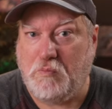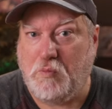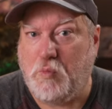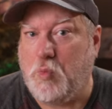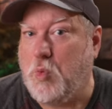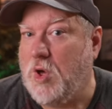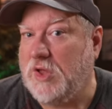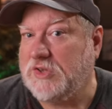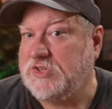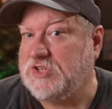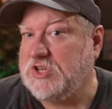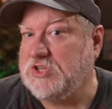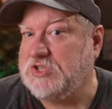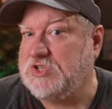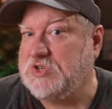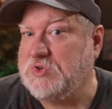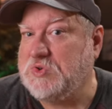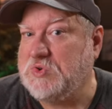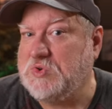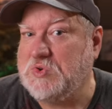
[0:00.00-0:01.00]
Want to
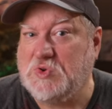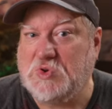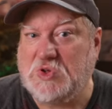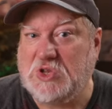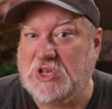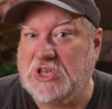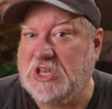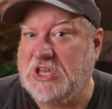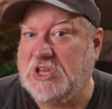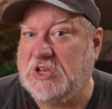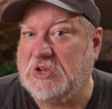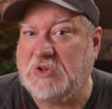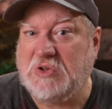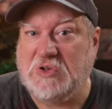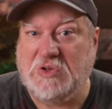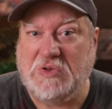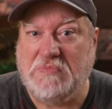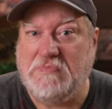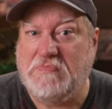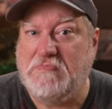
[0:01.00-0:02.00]
do a
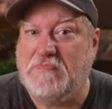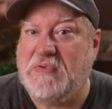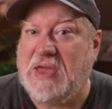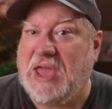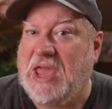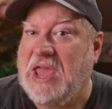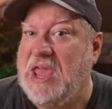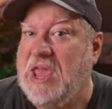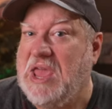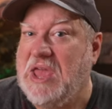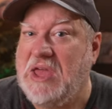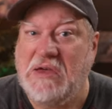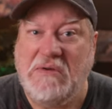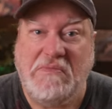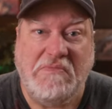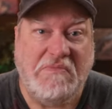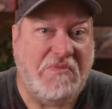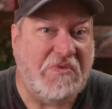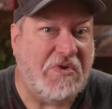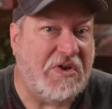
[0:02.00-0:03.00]
little
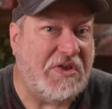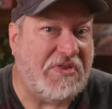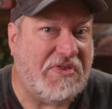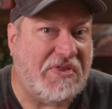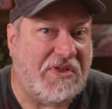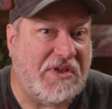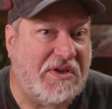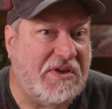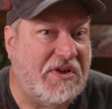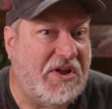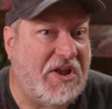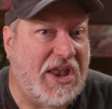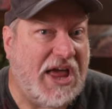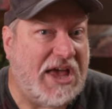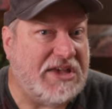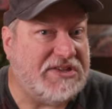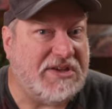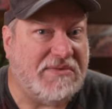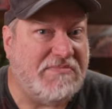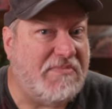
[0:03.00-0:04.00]
Bayhem with a
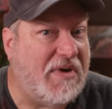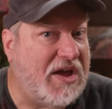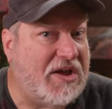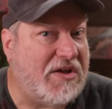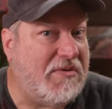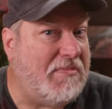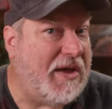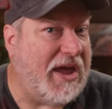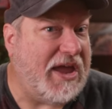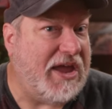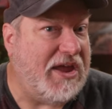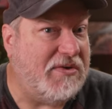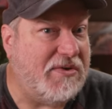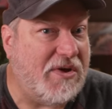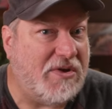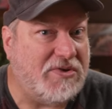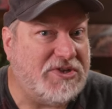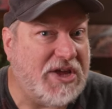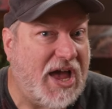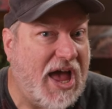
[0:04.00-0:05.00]
classic Michael Bay
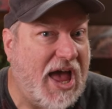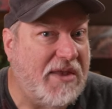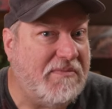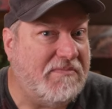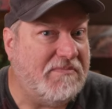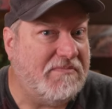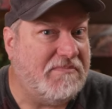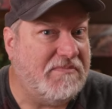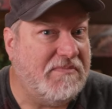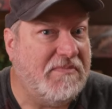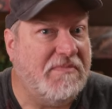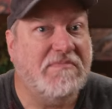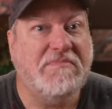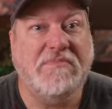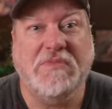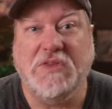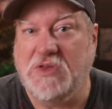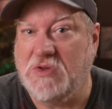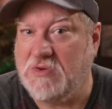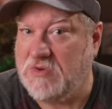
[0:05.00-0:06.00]
hero shot?
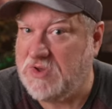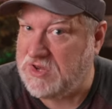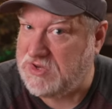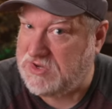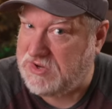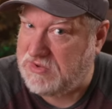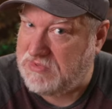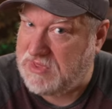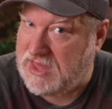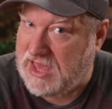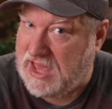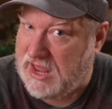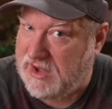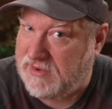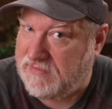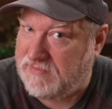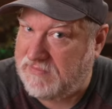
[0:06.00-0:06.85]
You can do that.